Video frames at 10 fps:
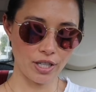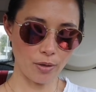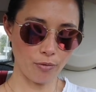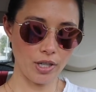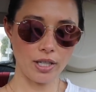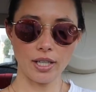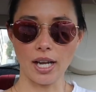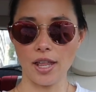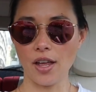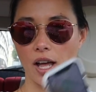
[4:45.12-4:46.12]
some reason,
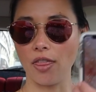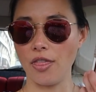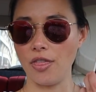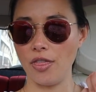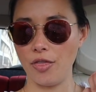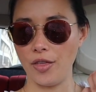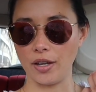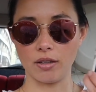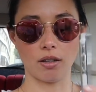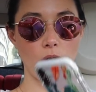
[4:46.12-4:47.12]
I thought
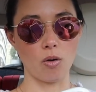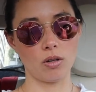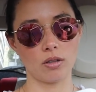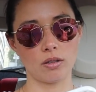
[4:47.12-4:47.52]
oh.